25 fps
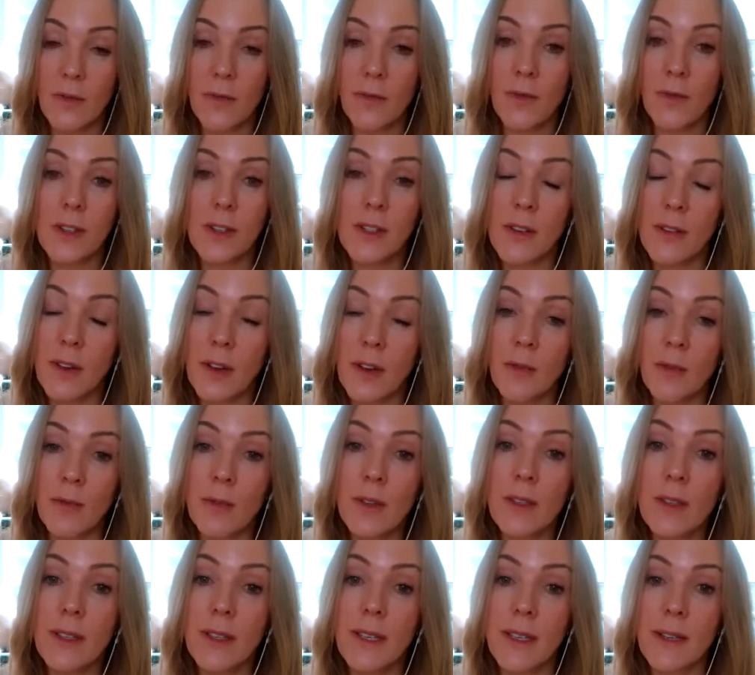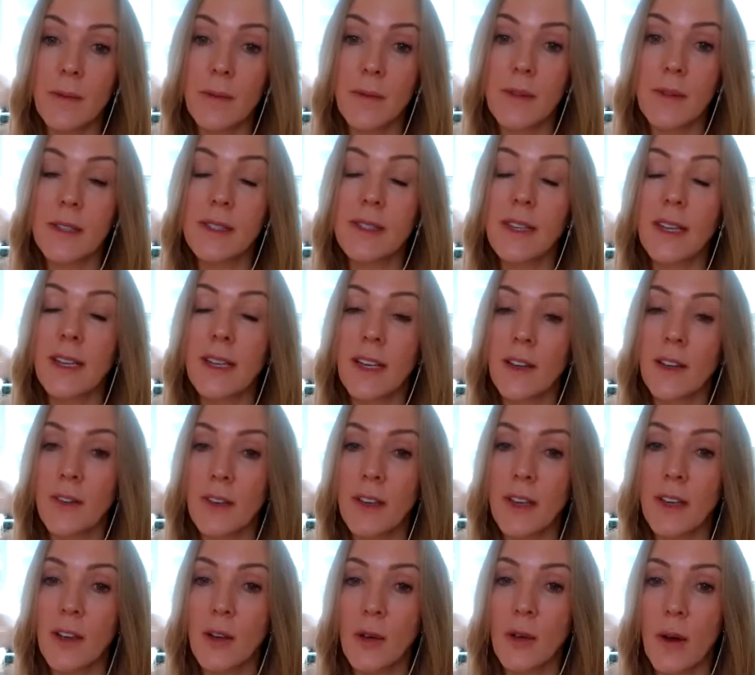first of all, a really
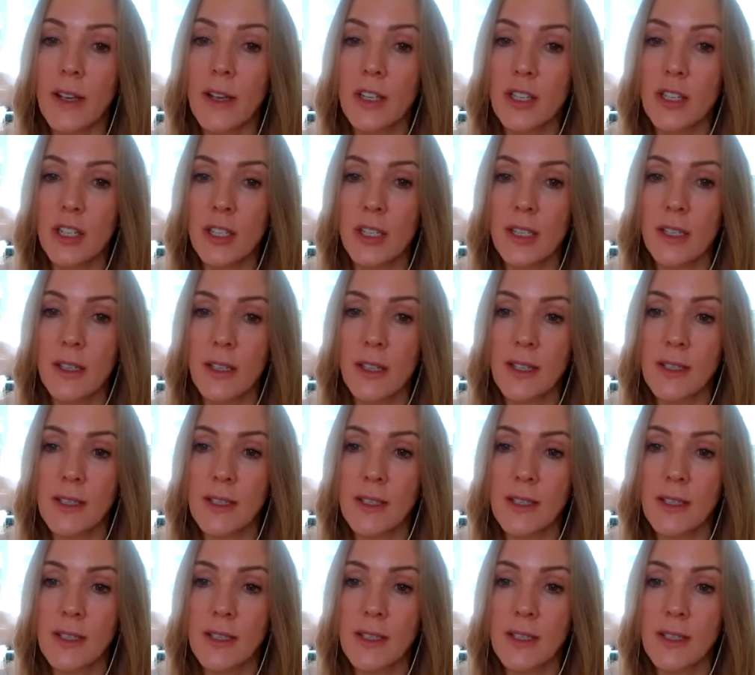significant question